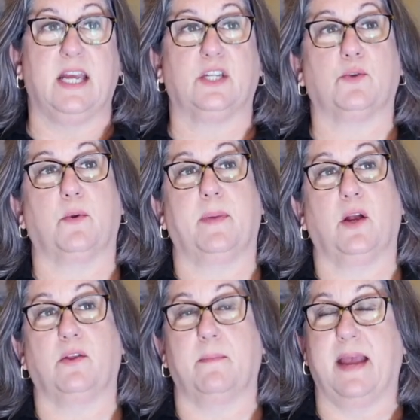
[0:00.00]
to
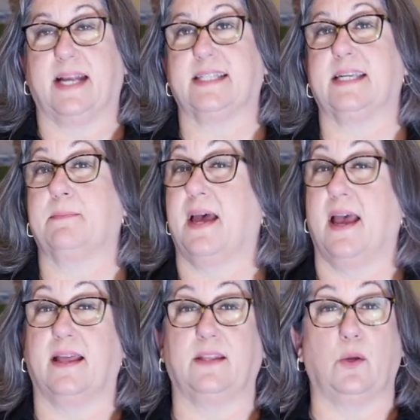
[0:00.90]
repair the magazine
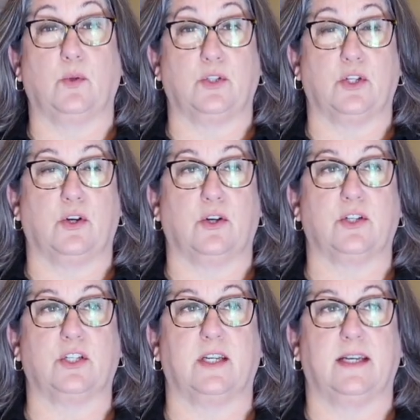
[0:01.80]
behind the old
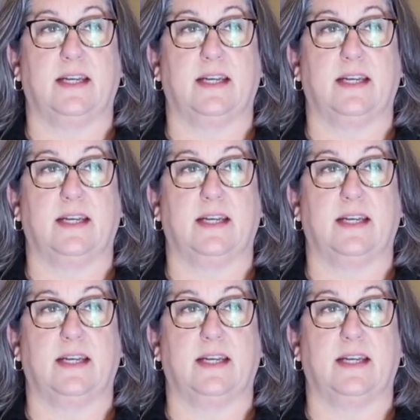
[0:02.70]
church.